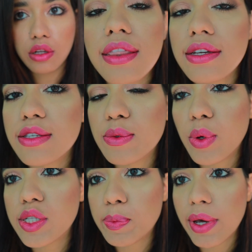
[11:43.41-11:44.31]
This is
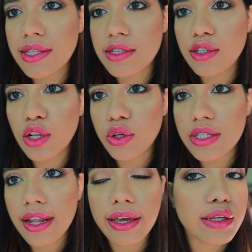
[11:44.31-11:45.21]
what Spencer
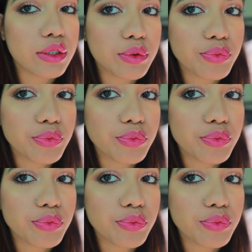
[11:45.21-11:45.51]
looks like.